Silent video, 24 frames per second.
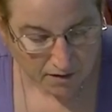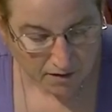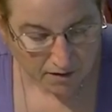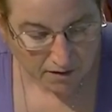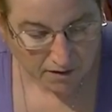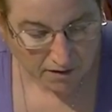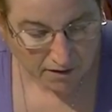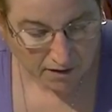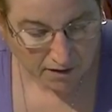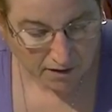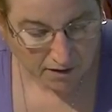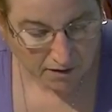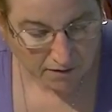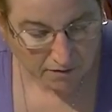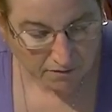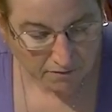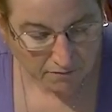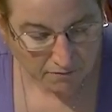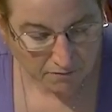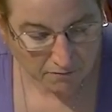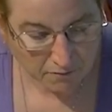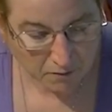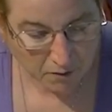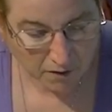okay,
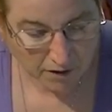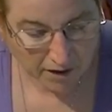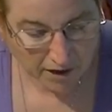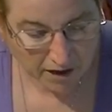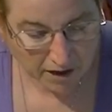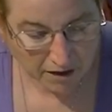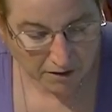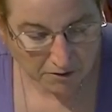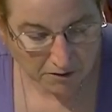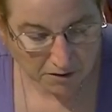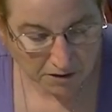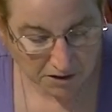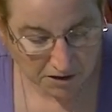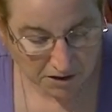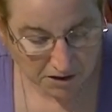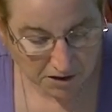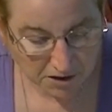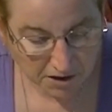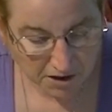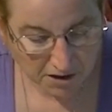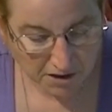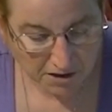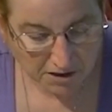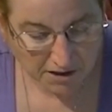4 hours of
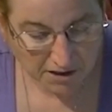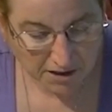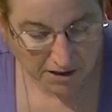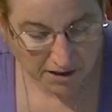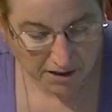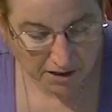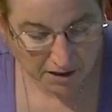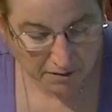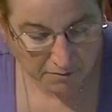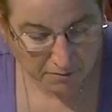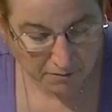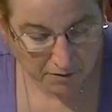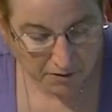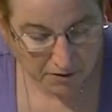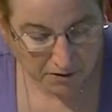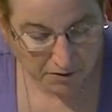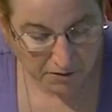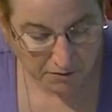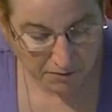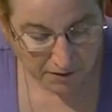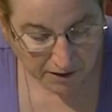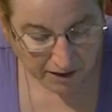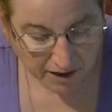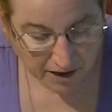talk time,
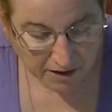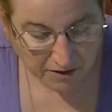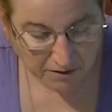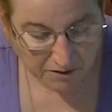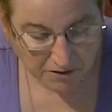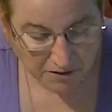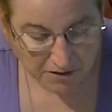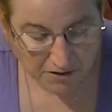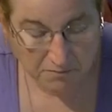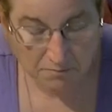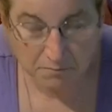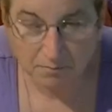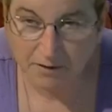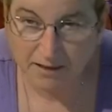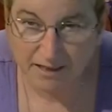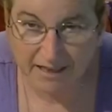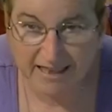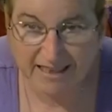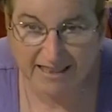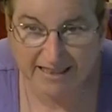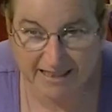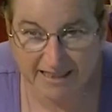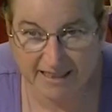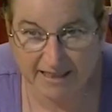3 hours of
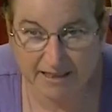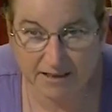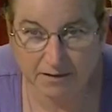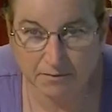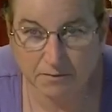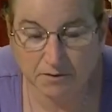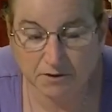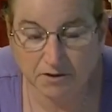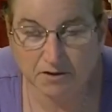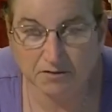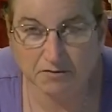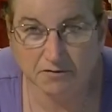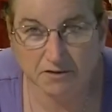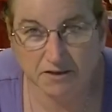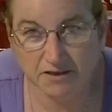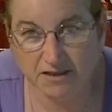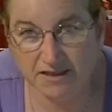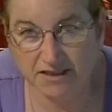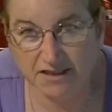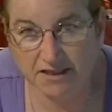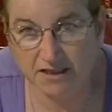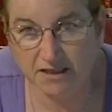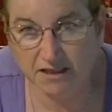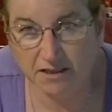play time. So if you're
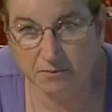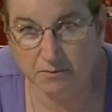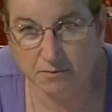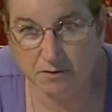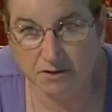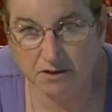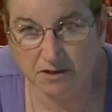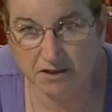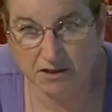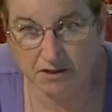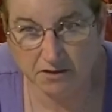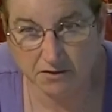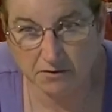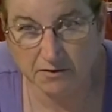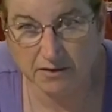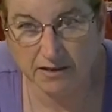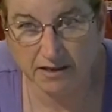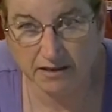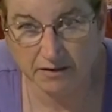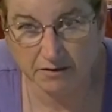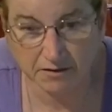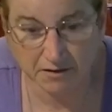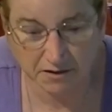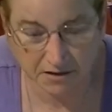listening to music, 3
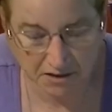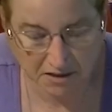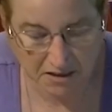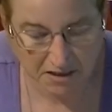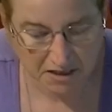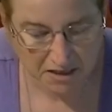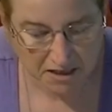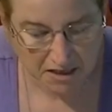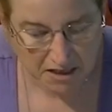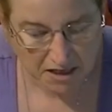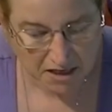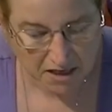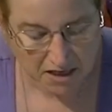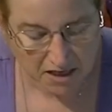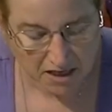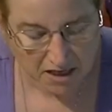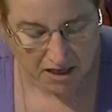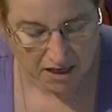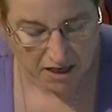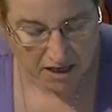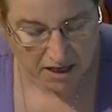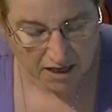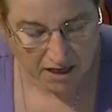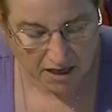hours.
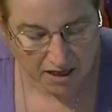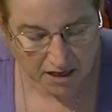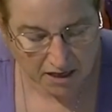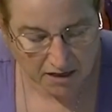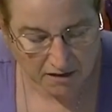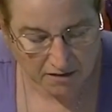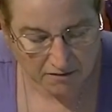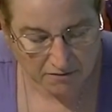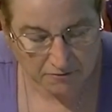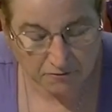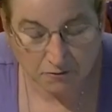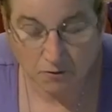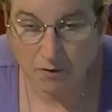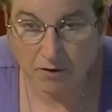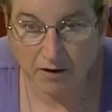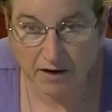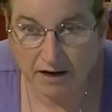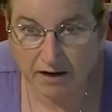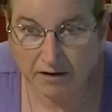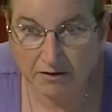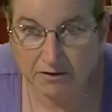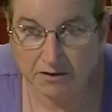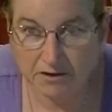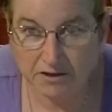4
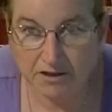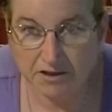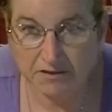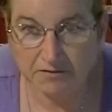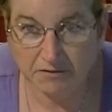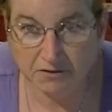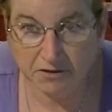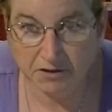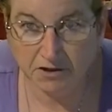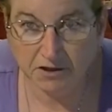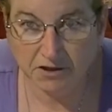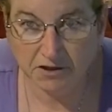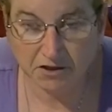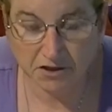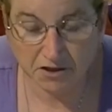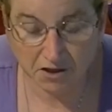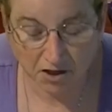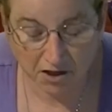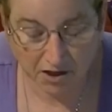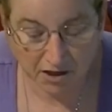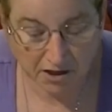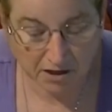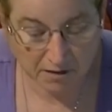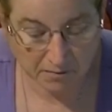hours if you're just
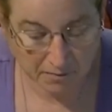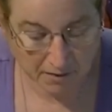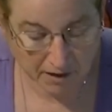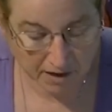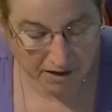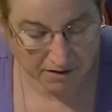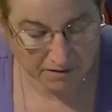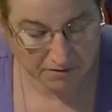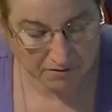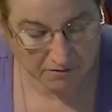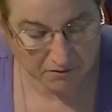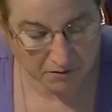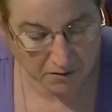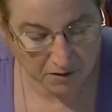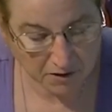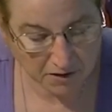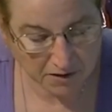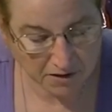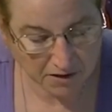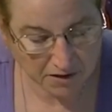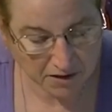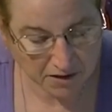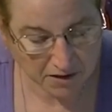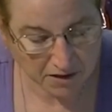talking back and
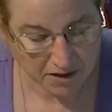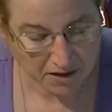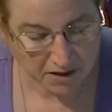forth.